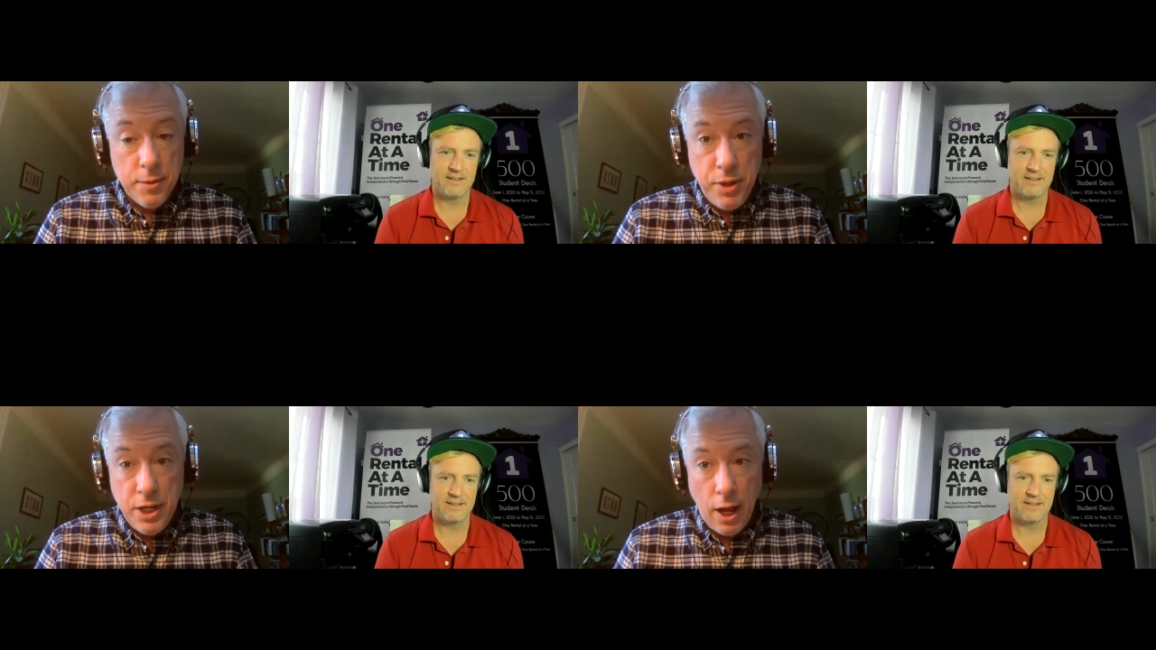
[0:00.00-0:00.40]

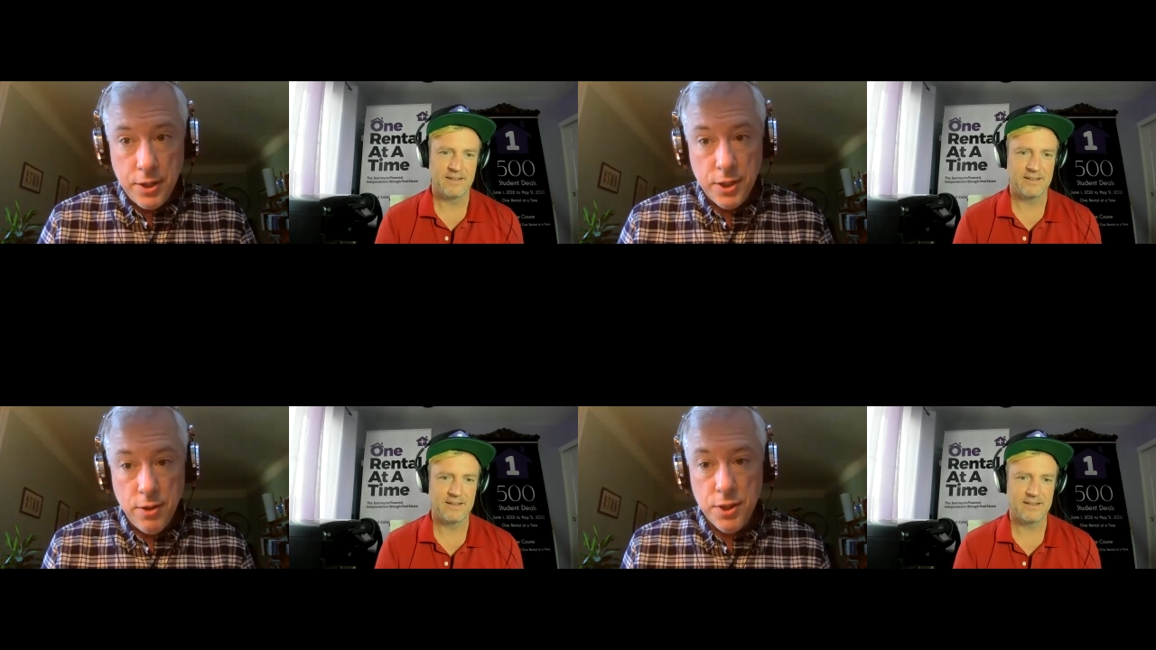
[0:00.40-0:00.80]

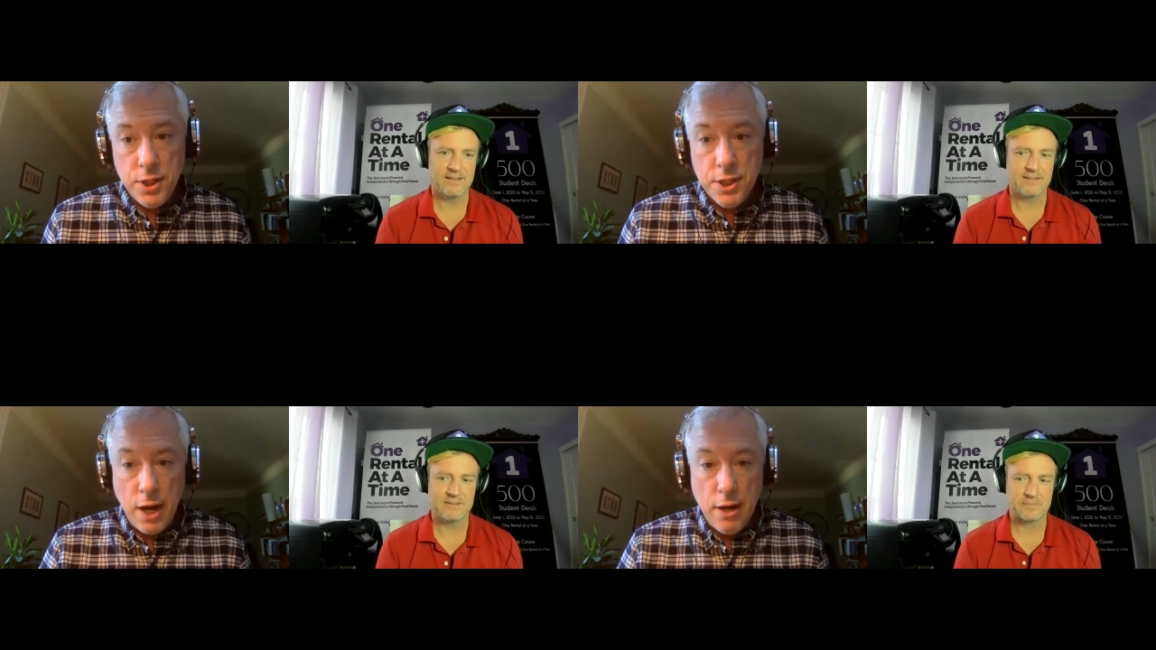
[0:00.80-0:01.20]
Speaker 1: Because there's
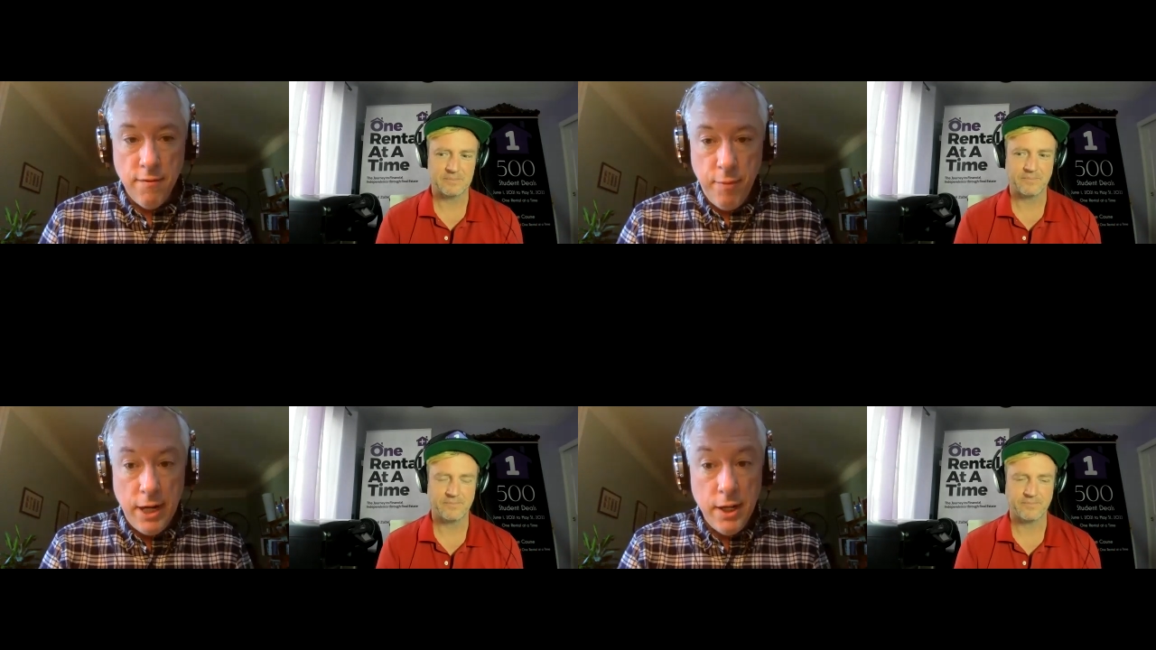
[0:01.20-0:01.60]
this kind
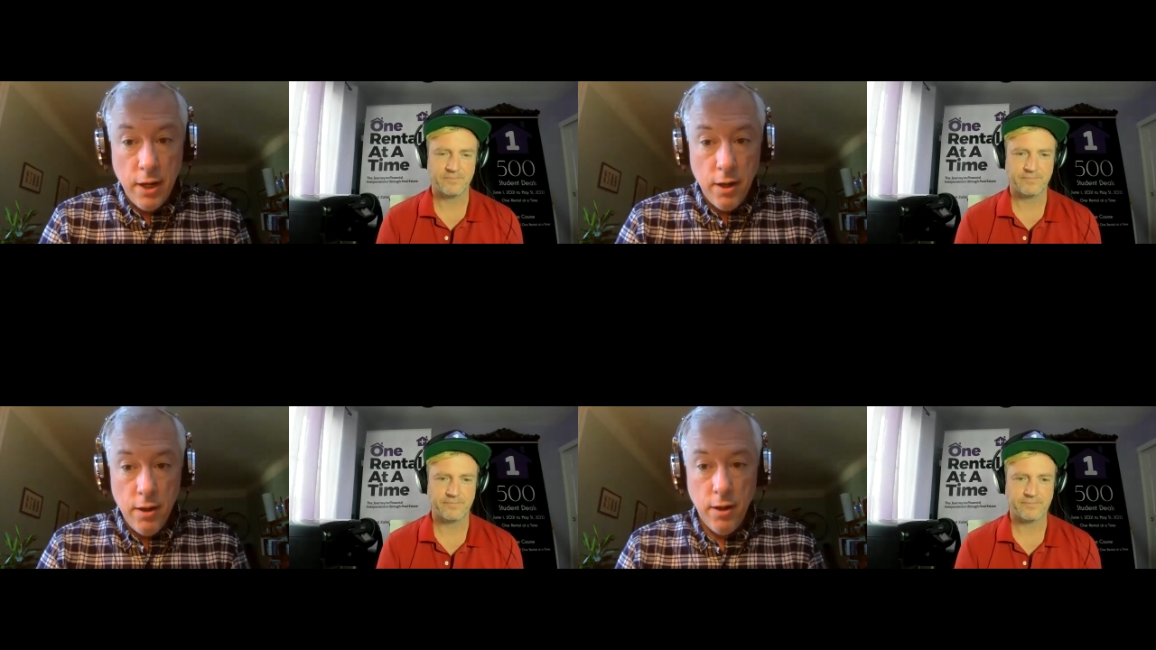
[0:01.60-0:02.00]
of
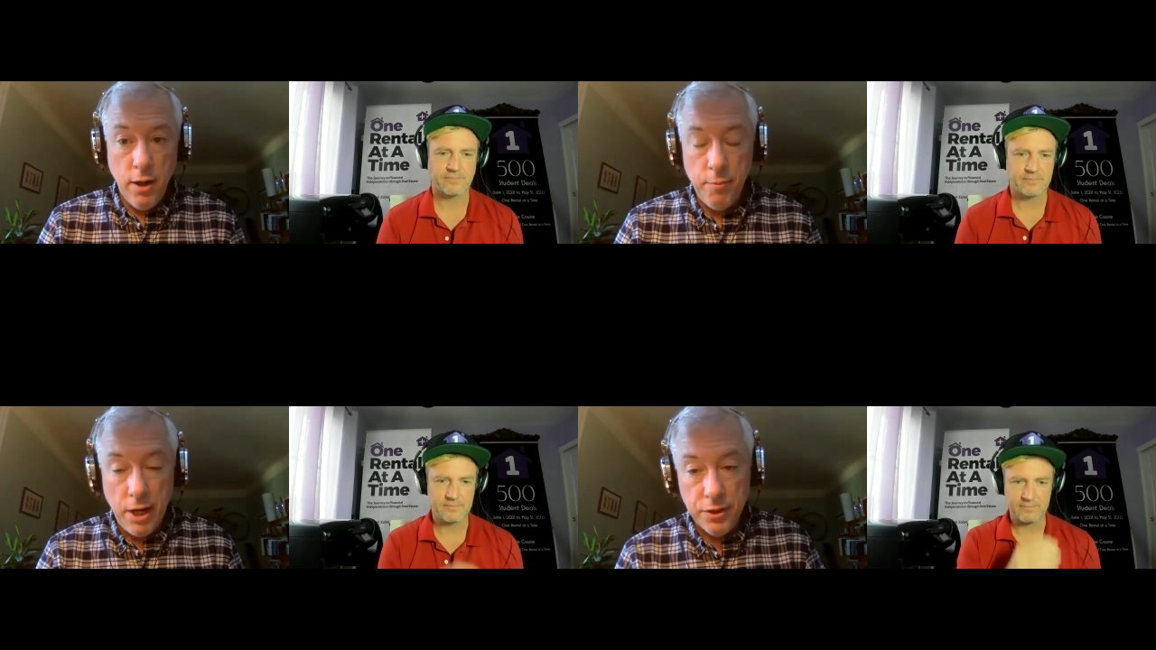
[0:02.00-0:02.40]
mania
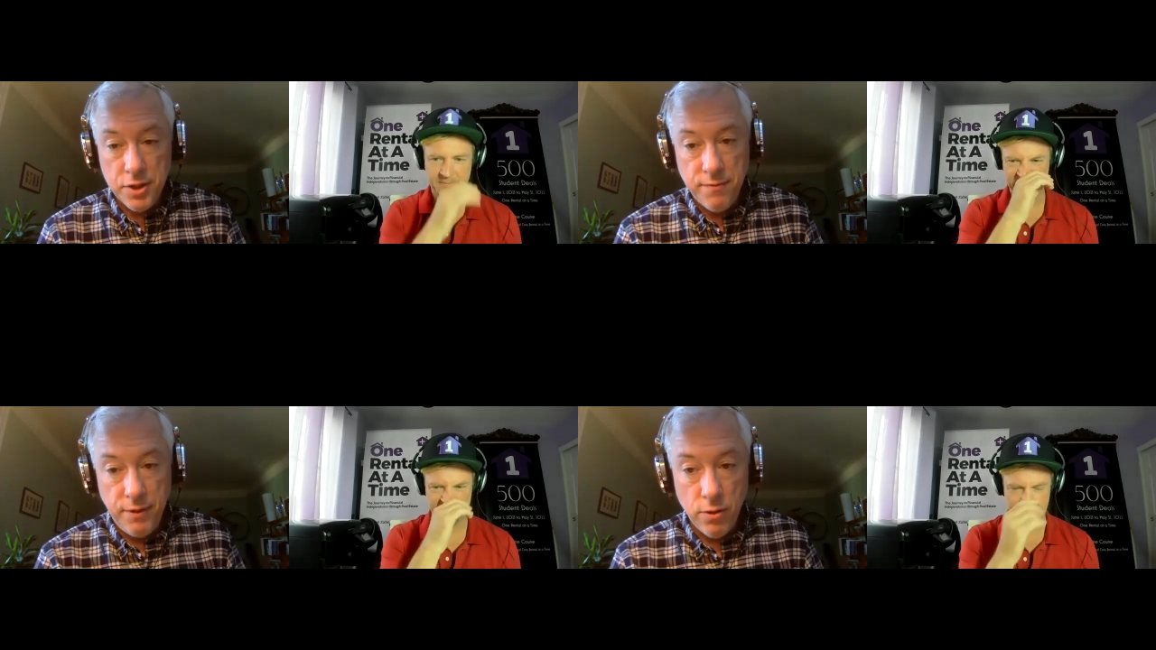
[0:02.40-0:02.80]
about this
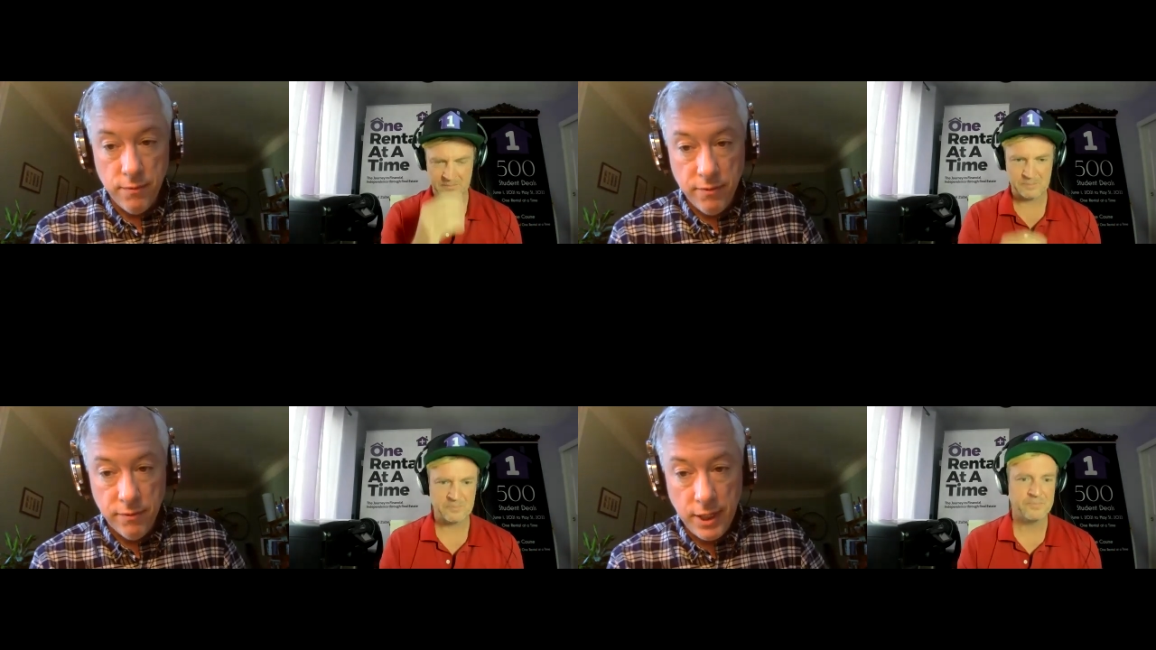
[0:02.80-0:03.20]
fear of
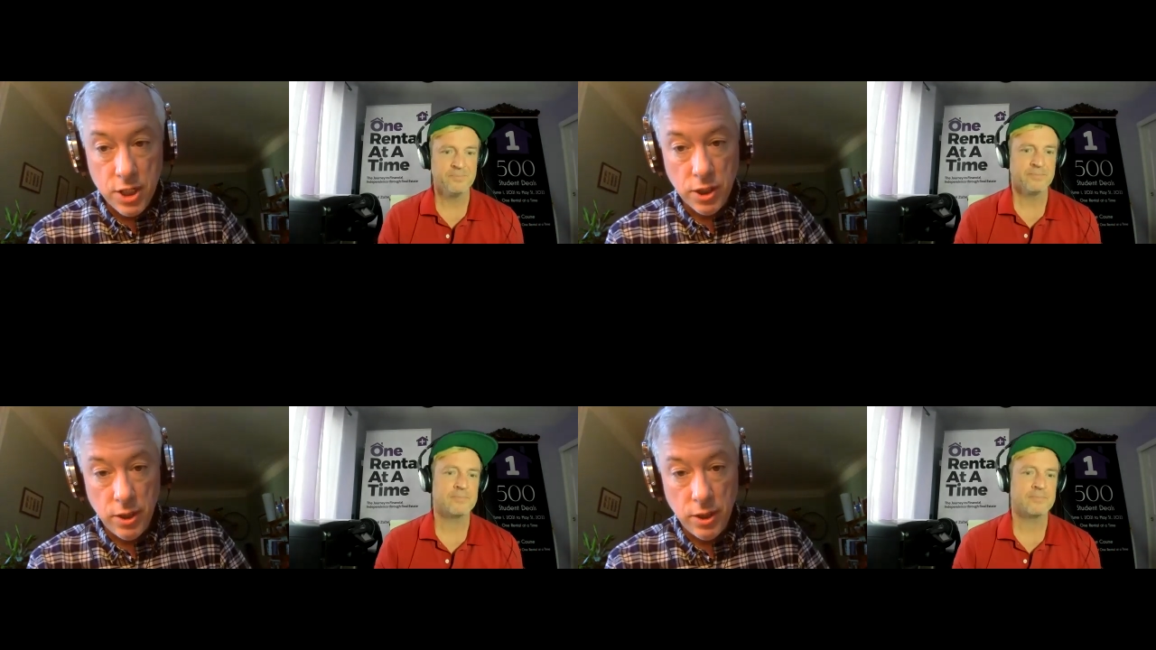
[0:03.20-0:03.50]
inflation,